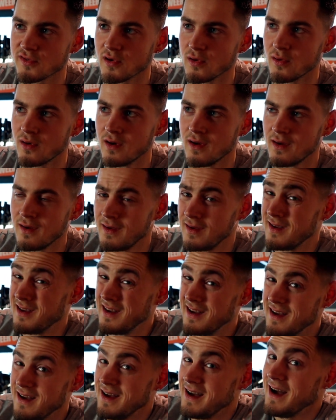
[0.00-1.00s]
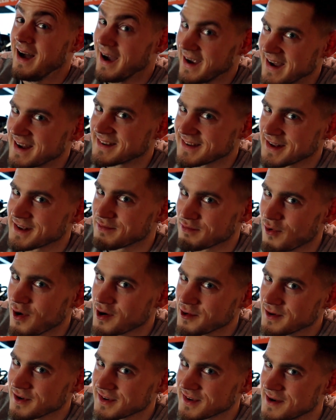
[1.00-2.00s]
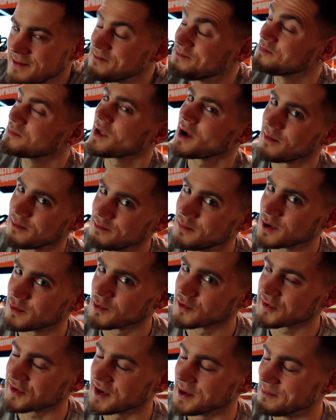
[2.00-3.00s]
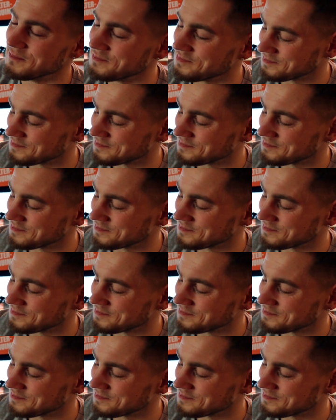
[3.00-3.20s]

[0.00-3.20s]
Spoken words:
So I guess that's progress, but we'll see.